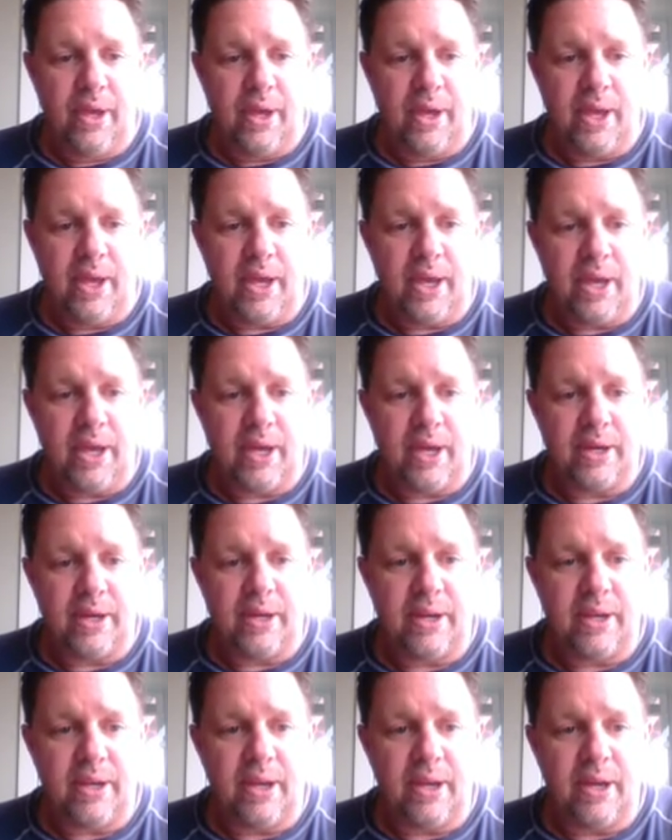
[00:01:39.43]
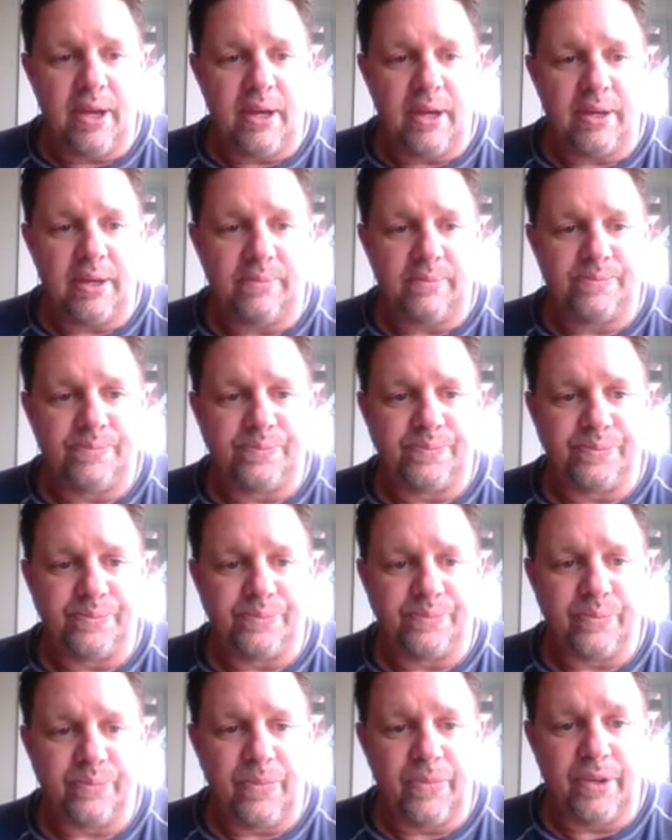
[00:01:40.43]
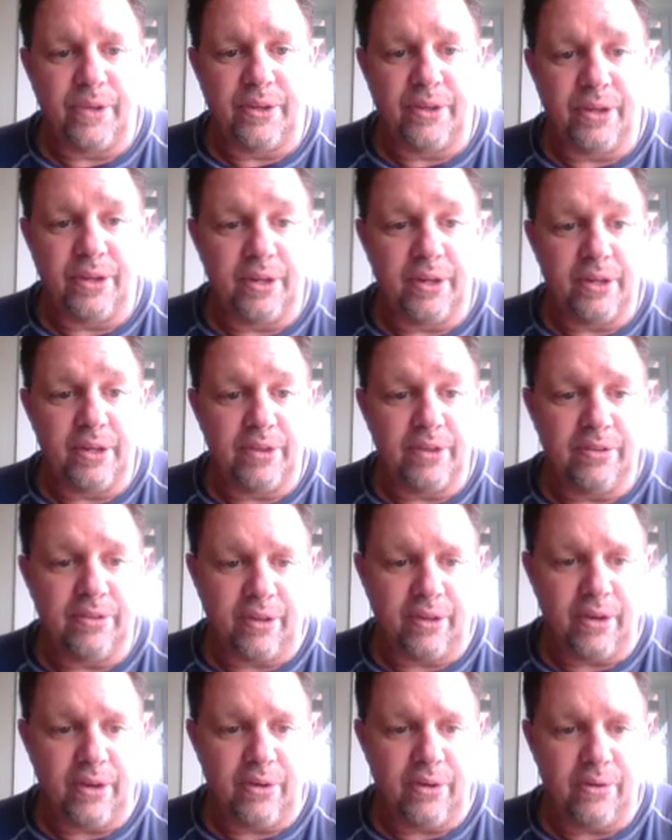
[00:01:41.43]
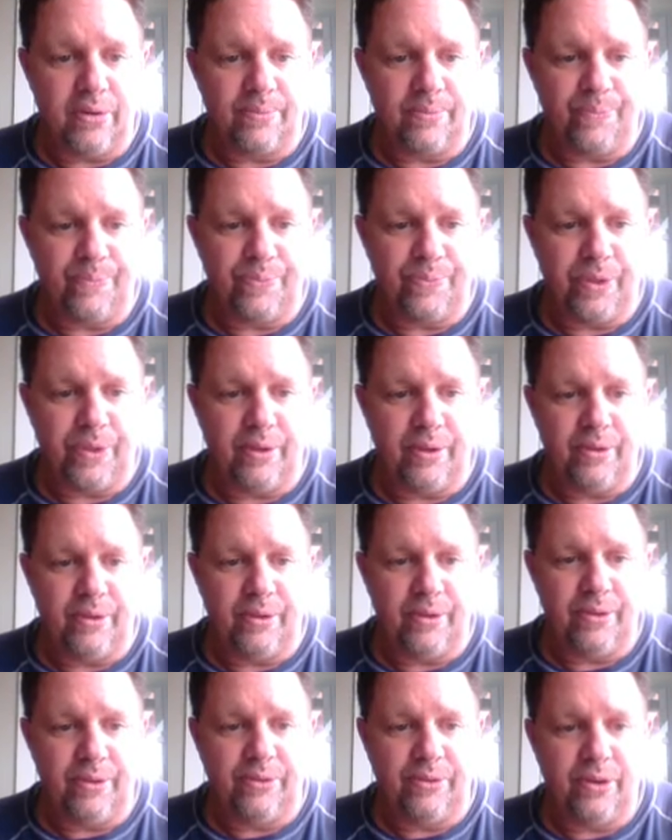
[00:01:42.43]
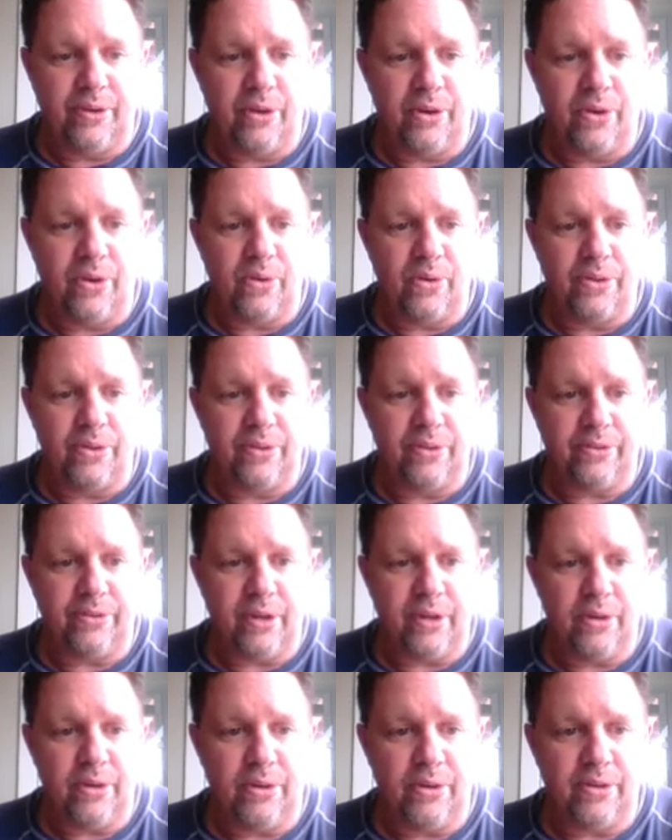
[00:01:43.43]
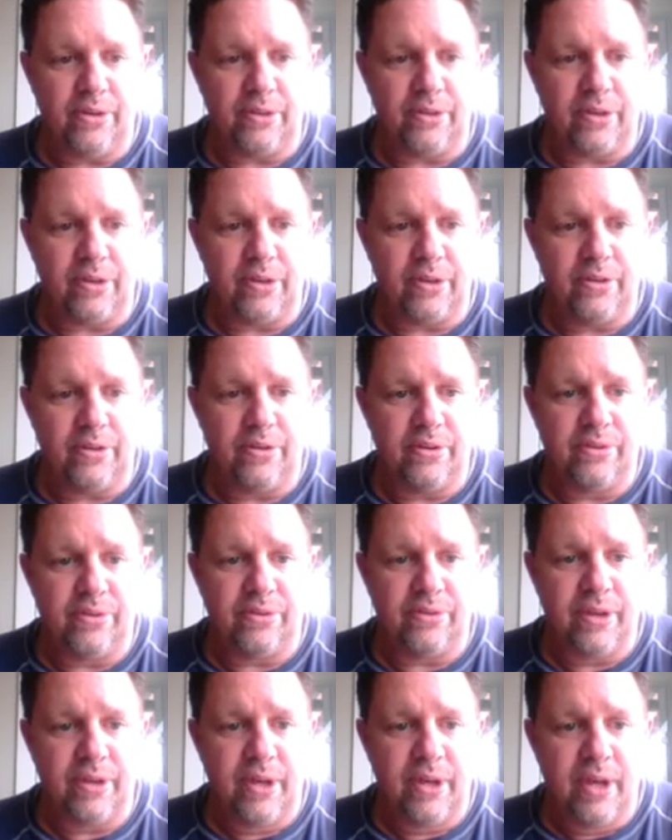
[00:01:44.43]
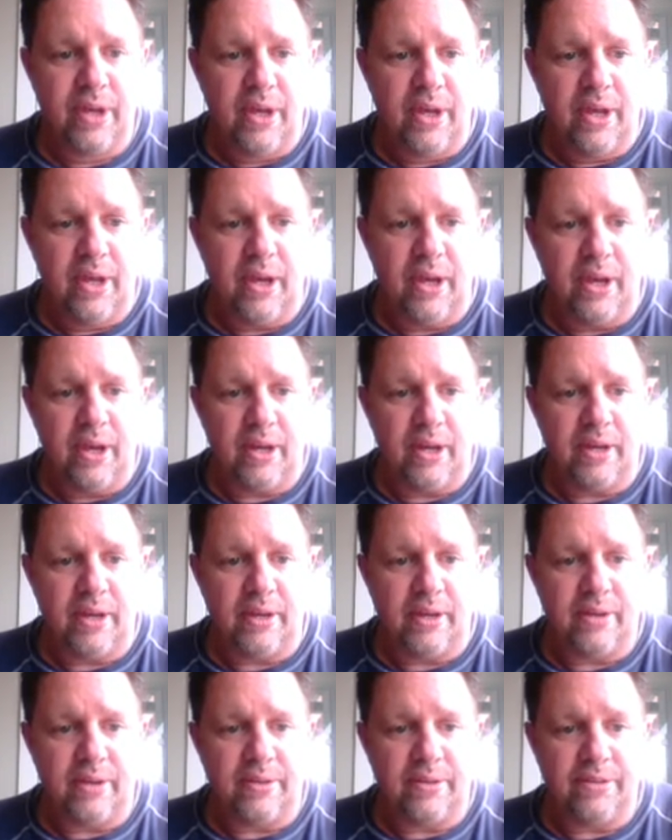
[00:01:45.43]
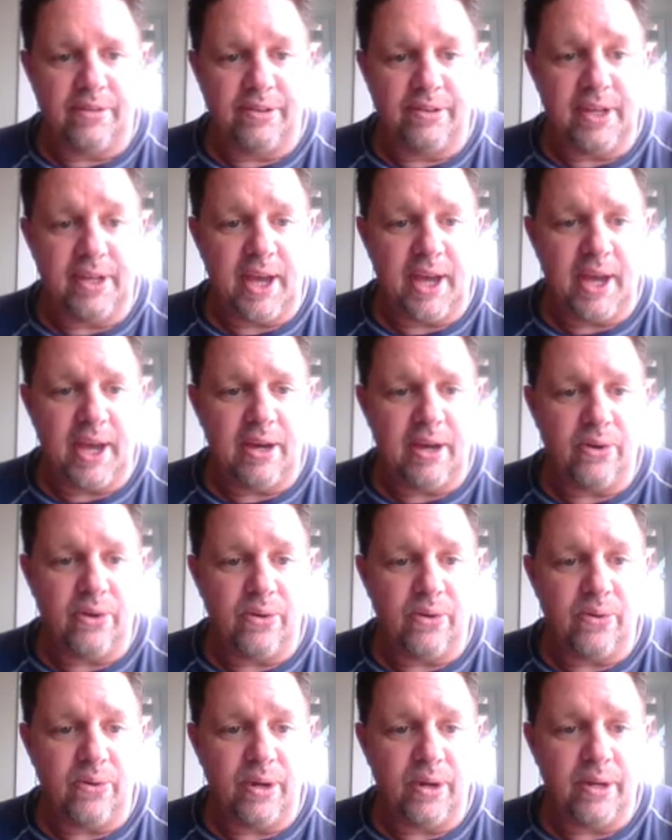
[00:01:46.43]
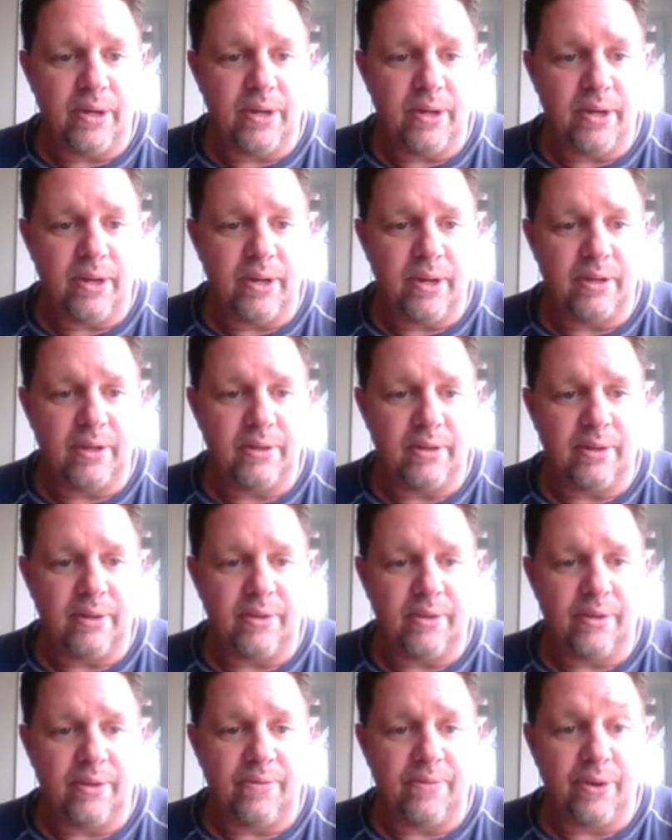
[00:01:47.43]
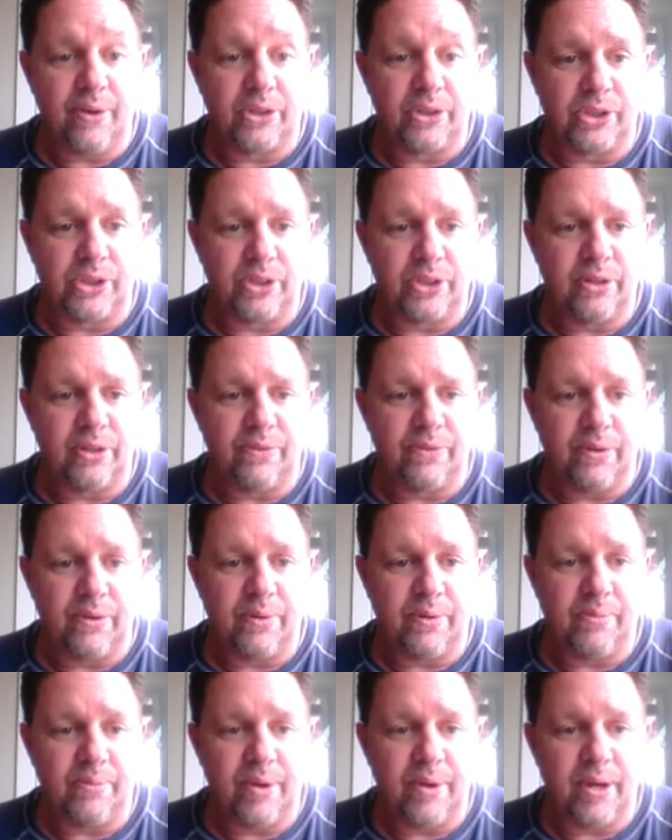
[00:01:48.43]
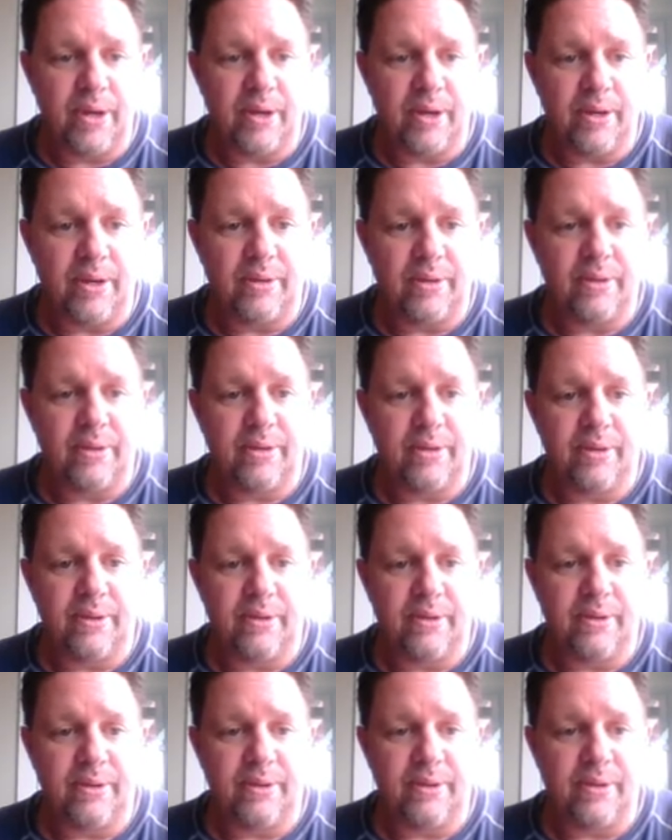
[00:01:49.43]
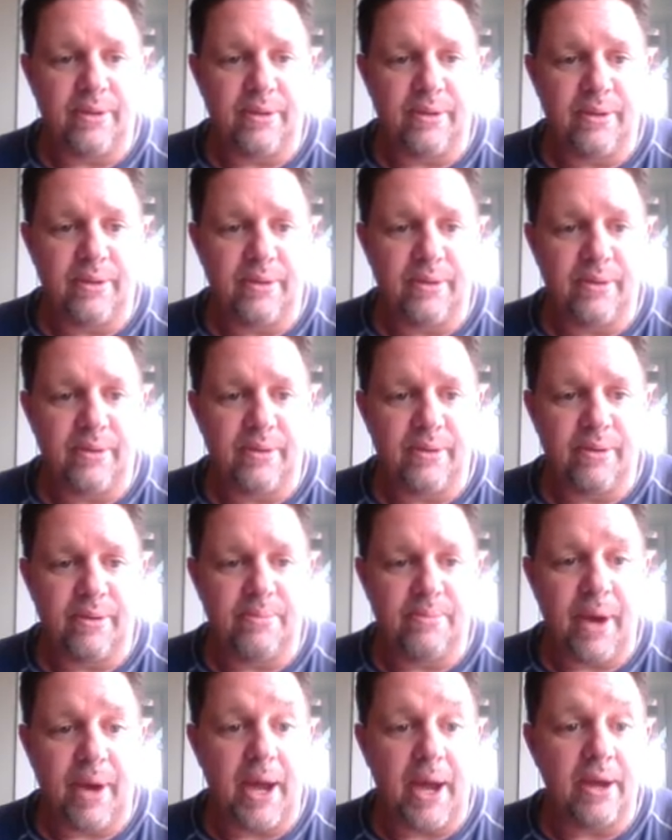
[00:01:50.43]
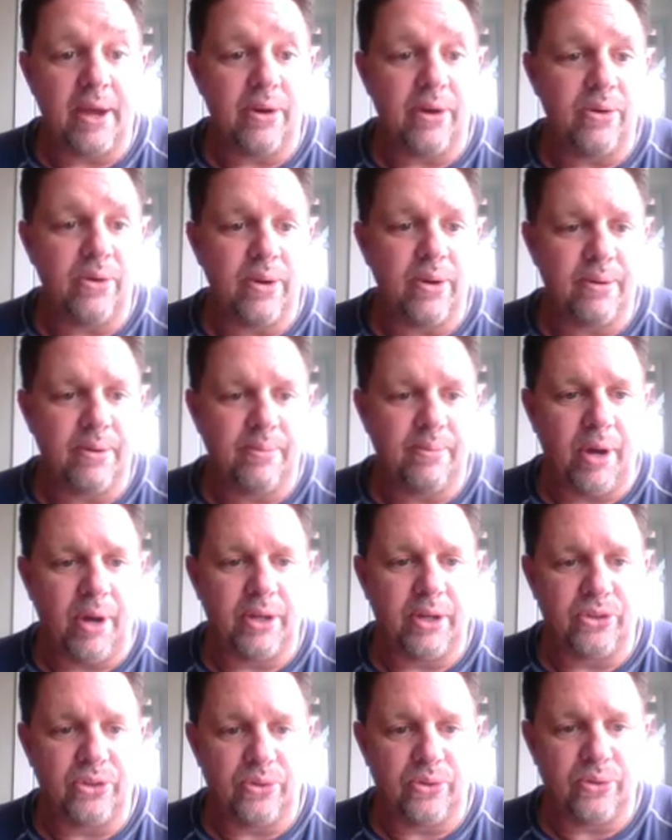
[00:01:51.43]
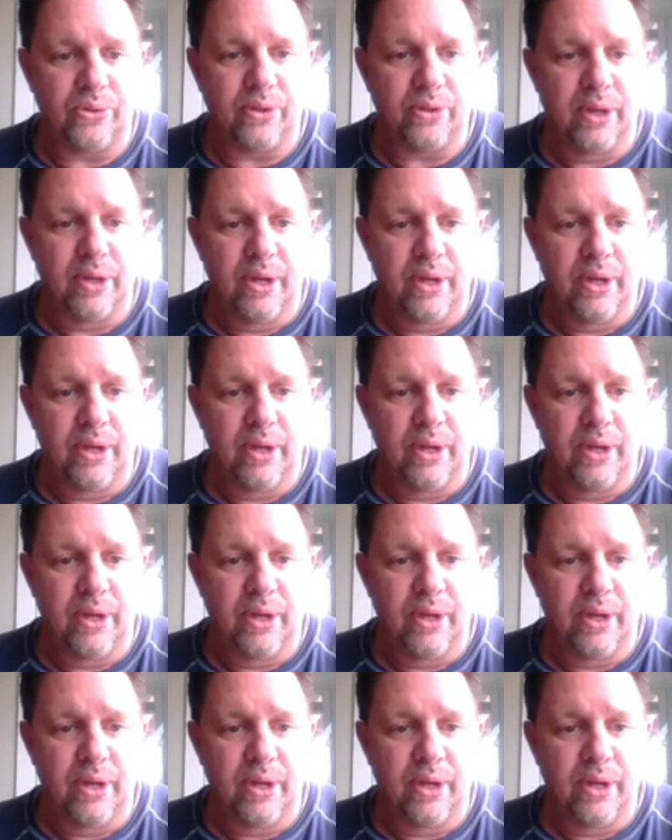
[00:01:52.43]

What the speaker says: And then you're going to need this code. So this code is going to use the seek.io function from the bio module.